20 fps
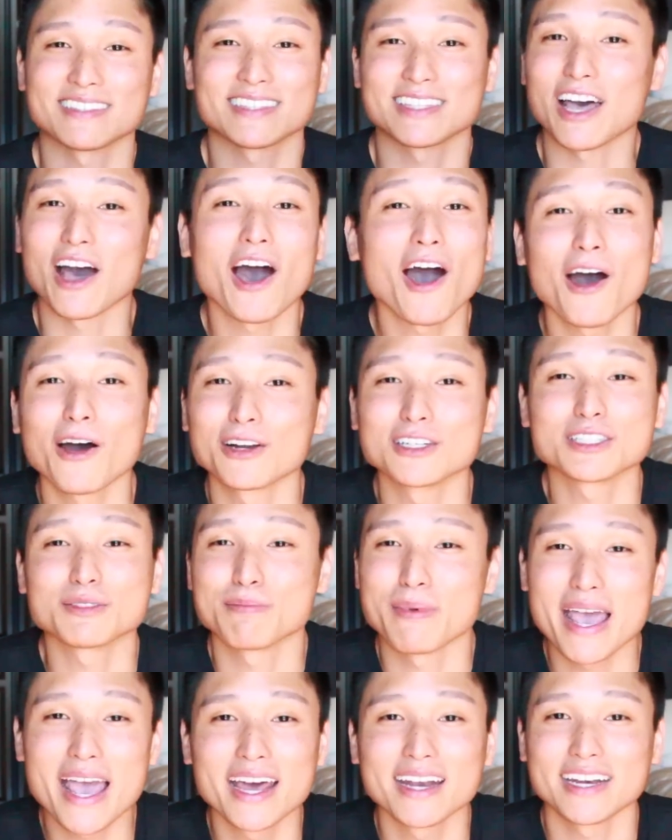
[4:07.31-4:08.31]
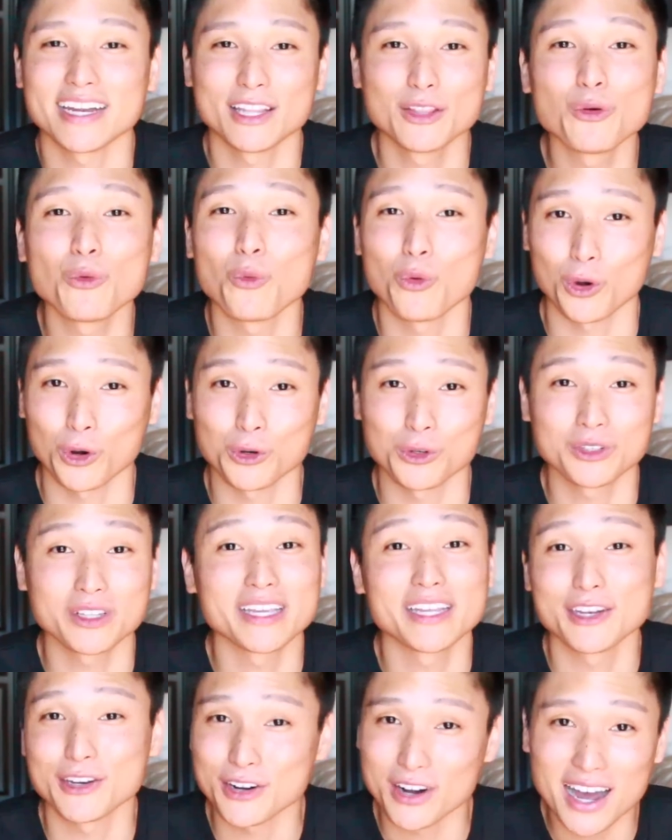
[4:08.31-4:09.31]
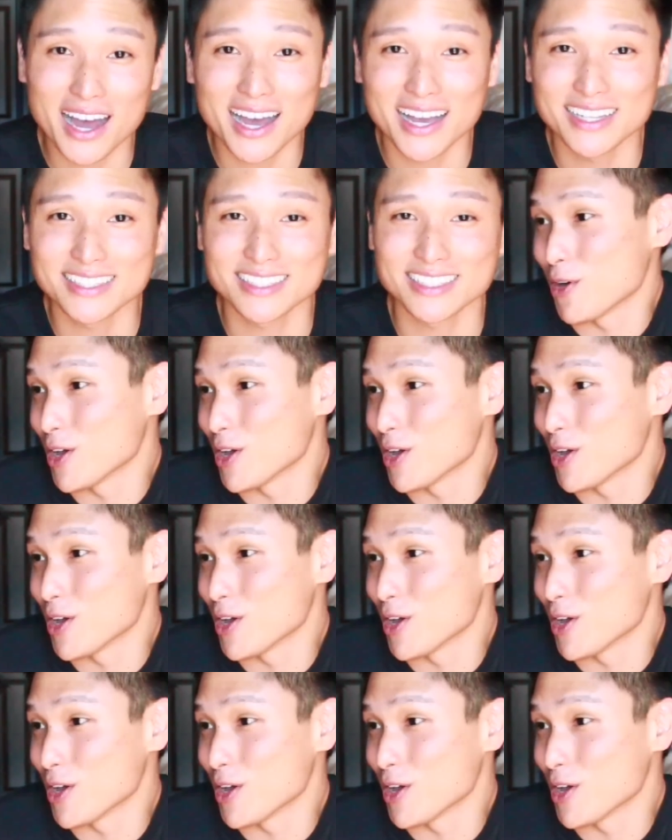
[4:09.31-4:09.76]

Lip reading: the hottest man in the world in your eyes.